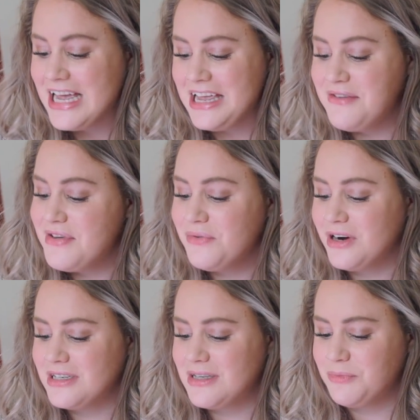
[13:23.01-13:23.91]
Even
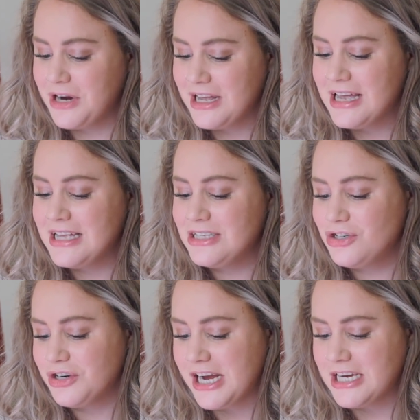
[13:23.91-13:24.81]
worse, Marinka is
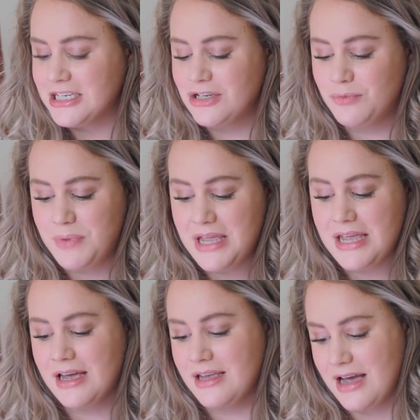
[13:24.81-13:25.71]
trained to
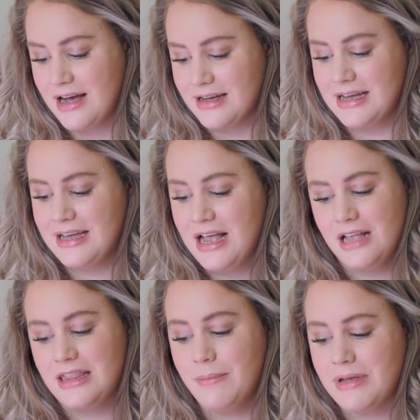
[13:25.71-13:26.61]
be a Yaga.
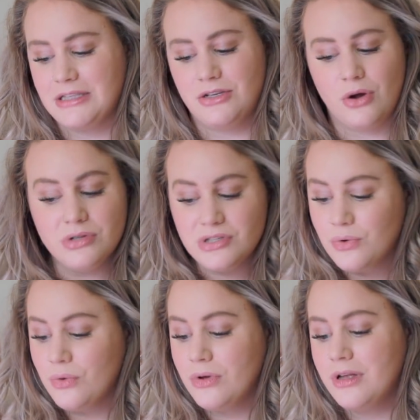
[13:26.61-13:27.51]
That means no
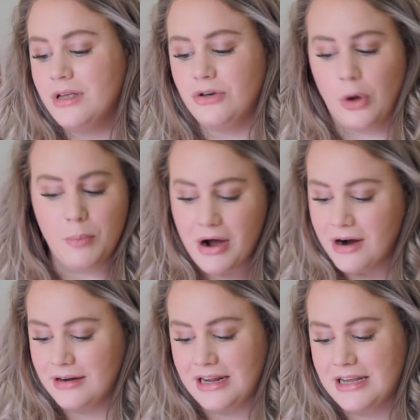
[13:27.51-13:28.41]
school, no
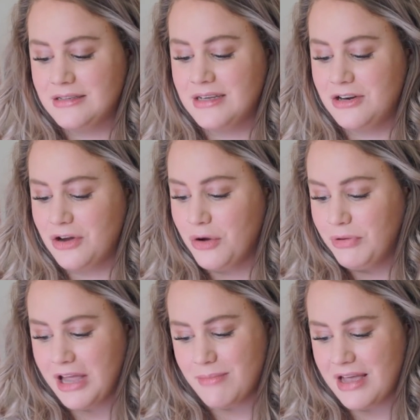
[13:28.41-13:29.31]
parties, and no
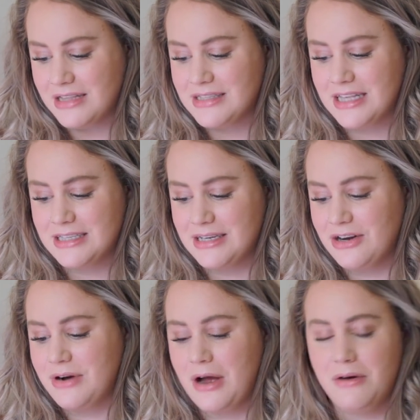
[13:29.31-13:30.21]
playmates that stick
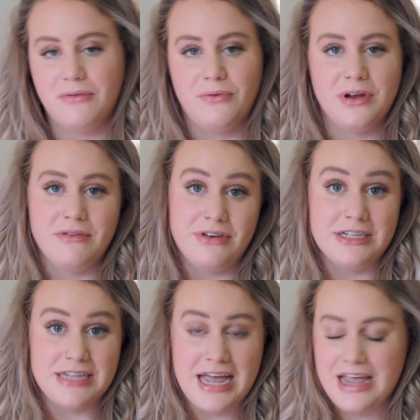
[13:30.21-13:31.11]
around for even a
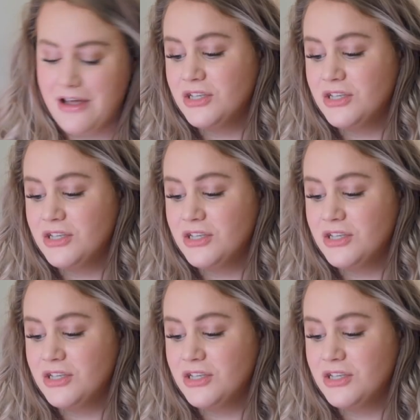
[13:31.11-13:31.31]
day.